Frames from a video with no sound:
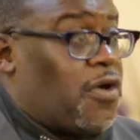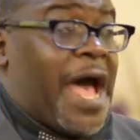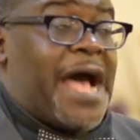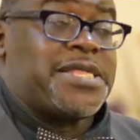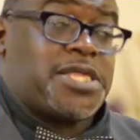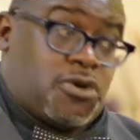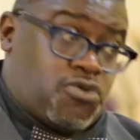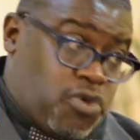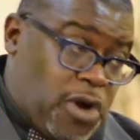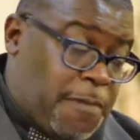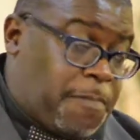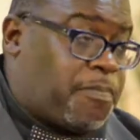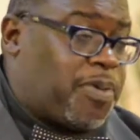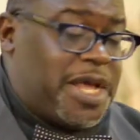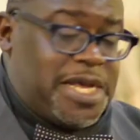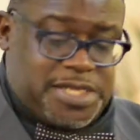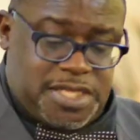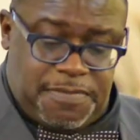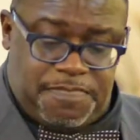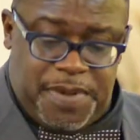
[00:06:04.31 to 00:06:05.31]
That's a rough
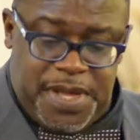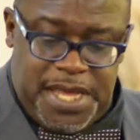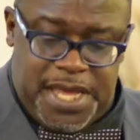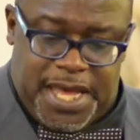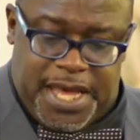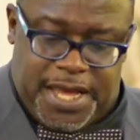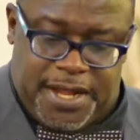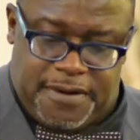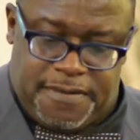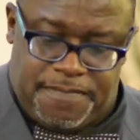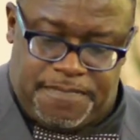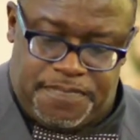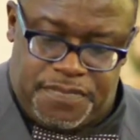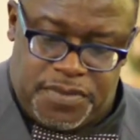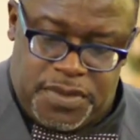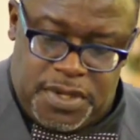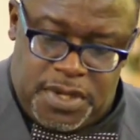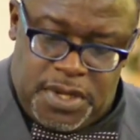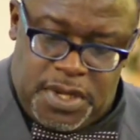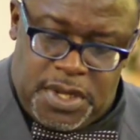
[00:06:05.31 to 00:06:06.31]
place to be at.
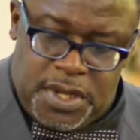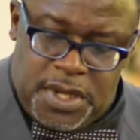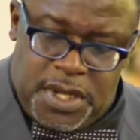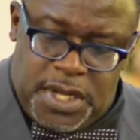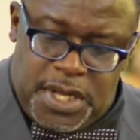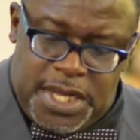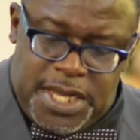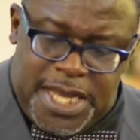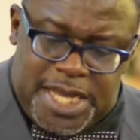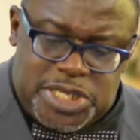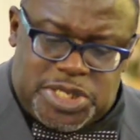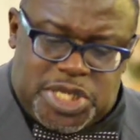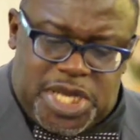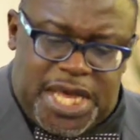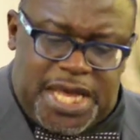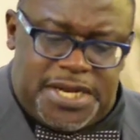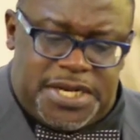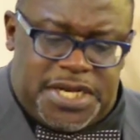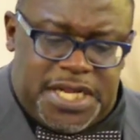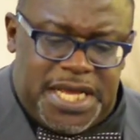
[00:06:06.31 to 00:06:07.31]
It
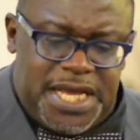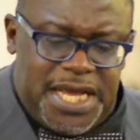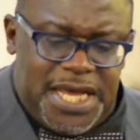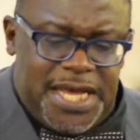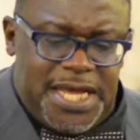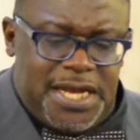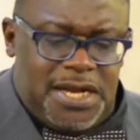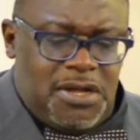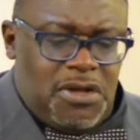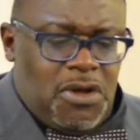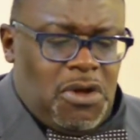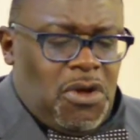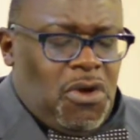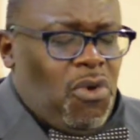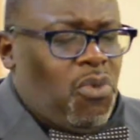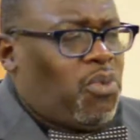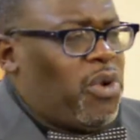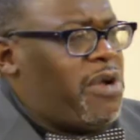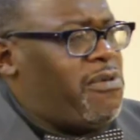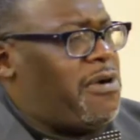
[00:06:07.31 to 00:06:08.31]
said, then
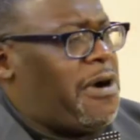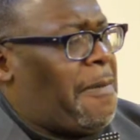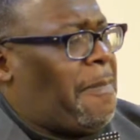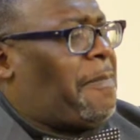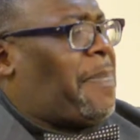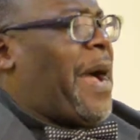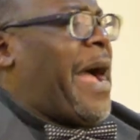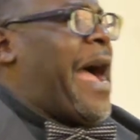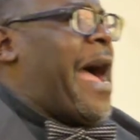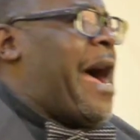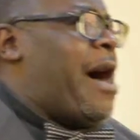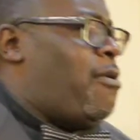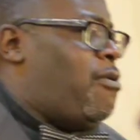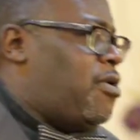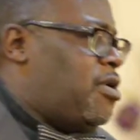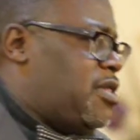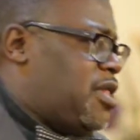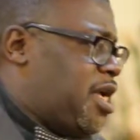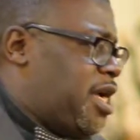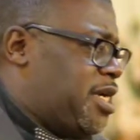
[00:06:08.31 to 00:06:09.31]
we were
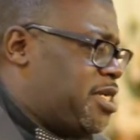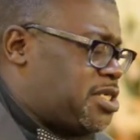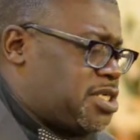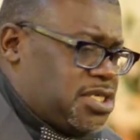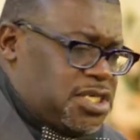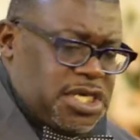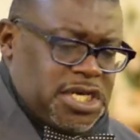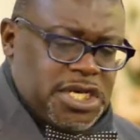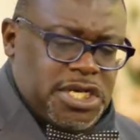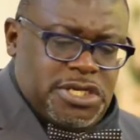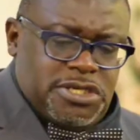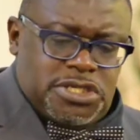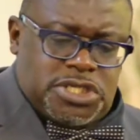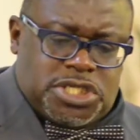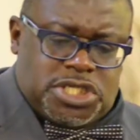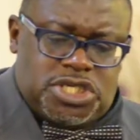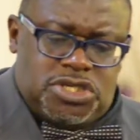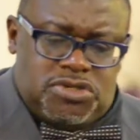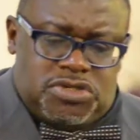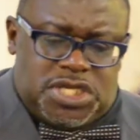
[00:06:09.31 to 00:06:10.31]
powerless
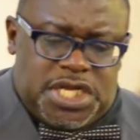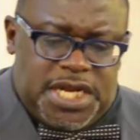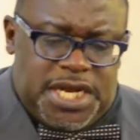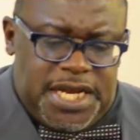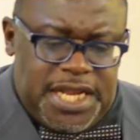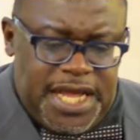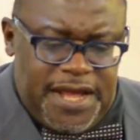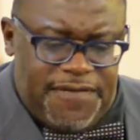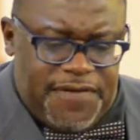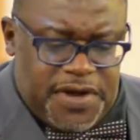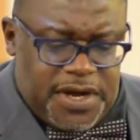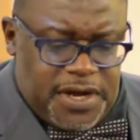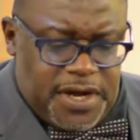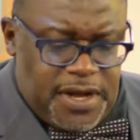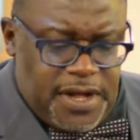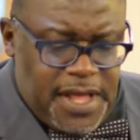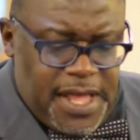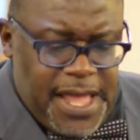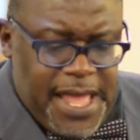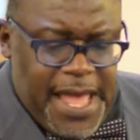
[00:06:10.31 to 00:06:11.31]
to
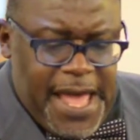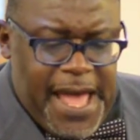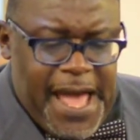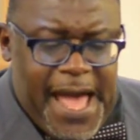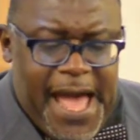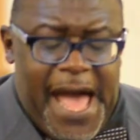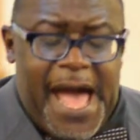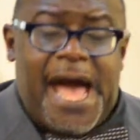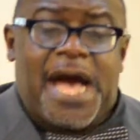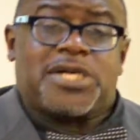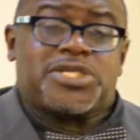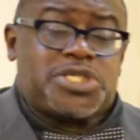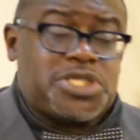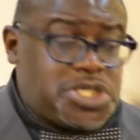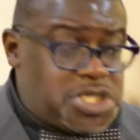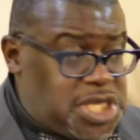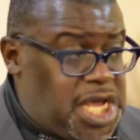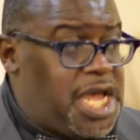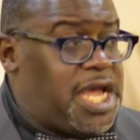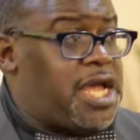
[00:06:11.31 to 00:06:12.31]
deliver
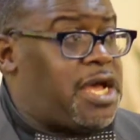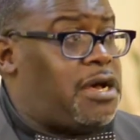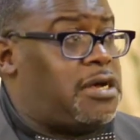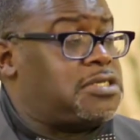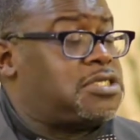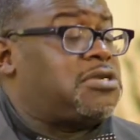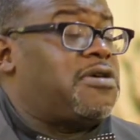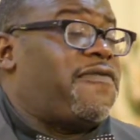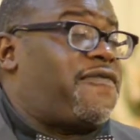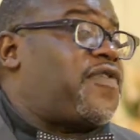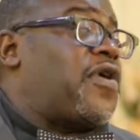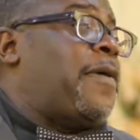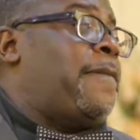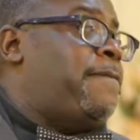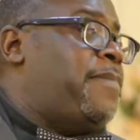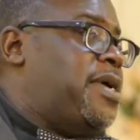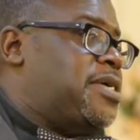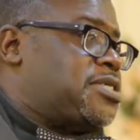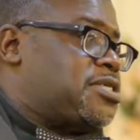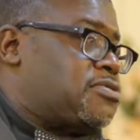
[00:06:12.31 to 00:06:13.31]
ourselves
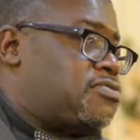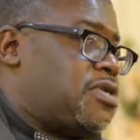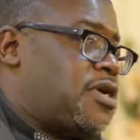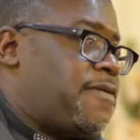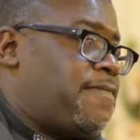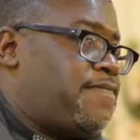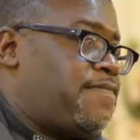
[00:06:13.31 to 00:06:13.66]
from misery.